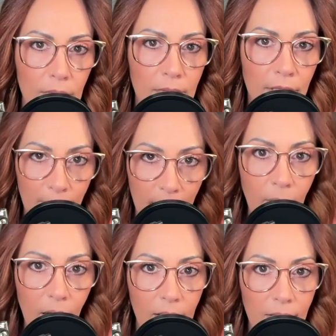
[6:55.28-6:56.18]
in your
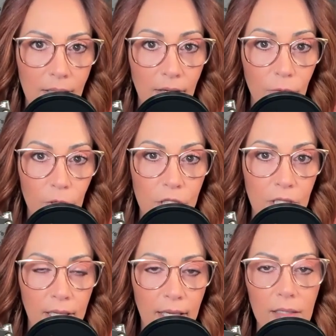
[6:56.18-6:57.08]
inbox,
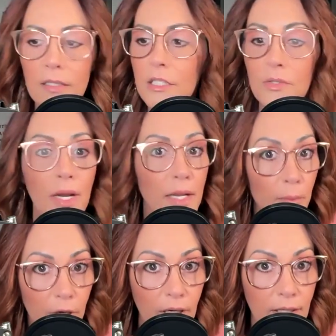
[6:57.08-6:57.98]
unfortunately, just ready to
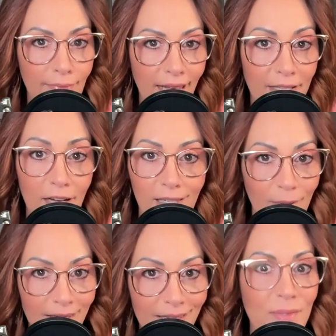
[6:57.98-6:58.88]
book. I talk
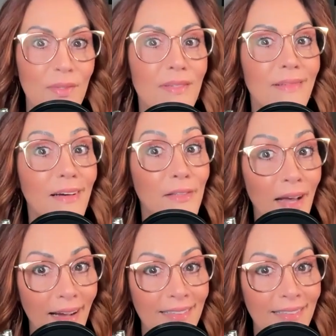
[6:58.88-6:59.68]
about this a lot